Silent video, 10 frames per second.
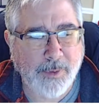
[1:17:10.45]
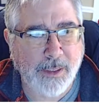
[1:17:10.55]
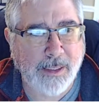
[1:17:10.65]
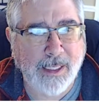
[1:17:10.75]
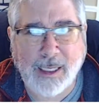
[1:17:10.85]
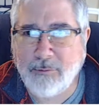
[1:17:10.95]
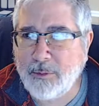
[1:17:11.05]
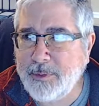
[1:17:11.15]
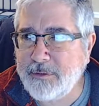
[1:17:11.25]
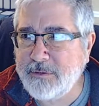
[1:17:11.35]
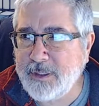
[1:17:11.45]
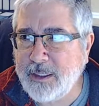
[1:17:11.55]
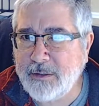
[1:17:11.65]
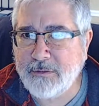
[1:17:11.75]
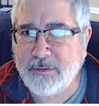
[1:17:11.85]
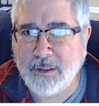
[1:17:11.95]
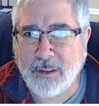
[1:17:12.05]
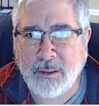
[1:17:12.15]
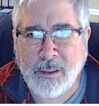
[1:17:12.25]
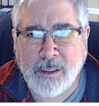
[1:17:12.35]
But Catwoman says
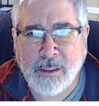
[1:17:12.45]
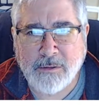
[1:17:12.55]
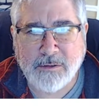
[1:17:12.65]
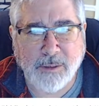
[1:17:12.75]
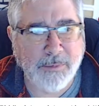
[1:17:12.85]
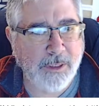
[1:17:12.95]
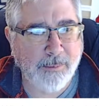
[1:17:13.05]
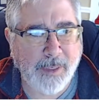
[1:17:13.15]
something